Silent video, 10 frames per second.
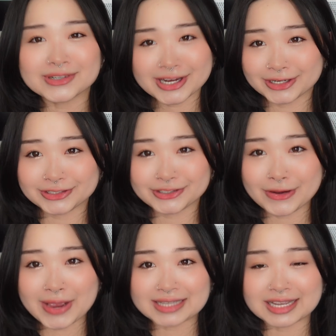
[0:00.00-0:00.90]
I could show
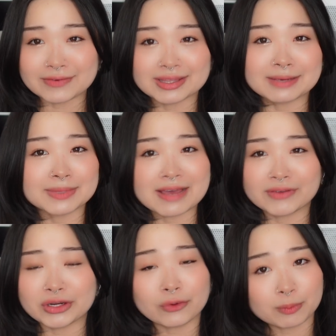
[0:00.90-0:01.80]
you guys everything, but that
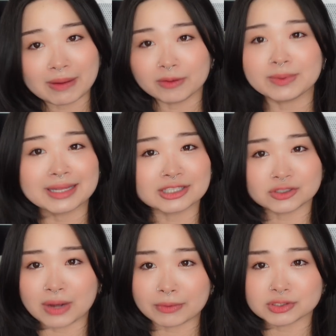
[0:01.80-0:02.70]
video would probably be like
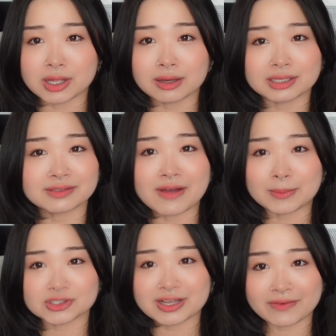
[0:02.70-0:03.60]
2 hours long because of how
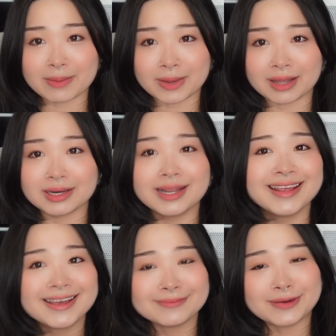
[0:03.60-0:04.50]
much stuff I bought.
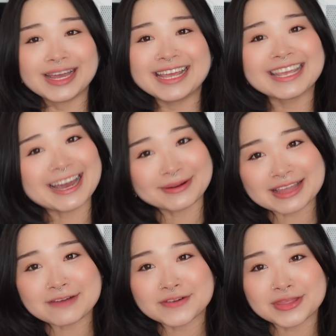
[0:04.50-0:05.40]
But yeah,
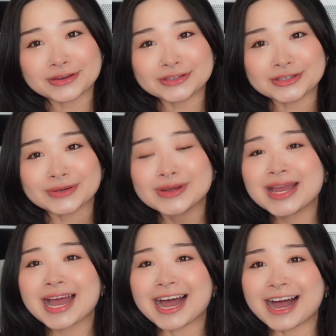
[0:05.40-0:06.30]
without further ado,
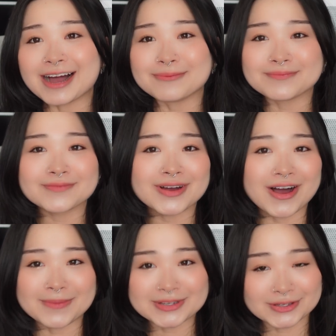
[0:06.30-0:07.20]

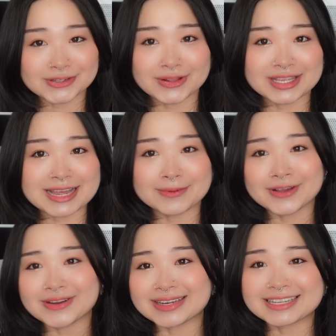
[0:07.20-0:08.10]
all my socials are linked down
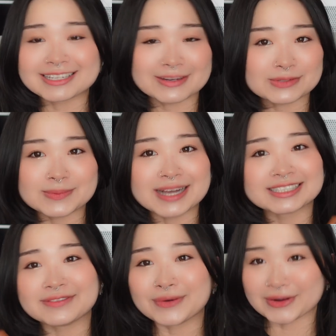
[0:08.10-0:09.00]
below in the description
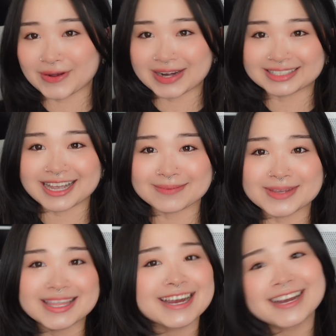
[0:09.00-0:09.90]
box if you want to go ahead and stalk
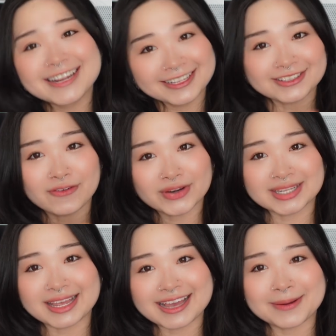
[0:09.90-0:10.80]
me there. Don't forget to
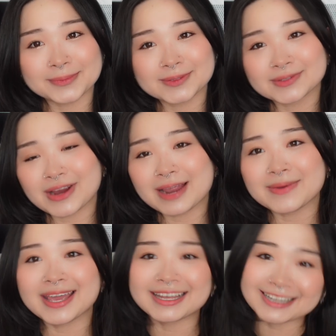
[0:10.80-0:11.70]
like, comment, subscribe,
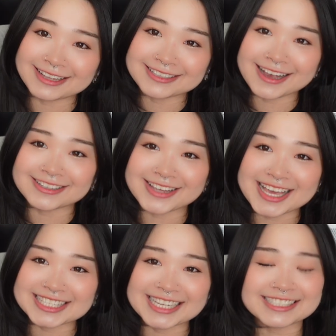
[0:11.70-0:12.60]
and I'll talk to you
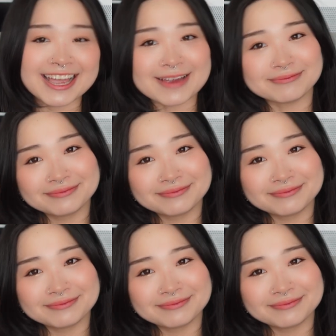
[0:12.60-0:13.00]
guys next time.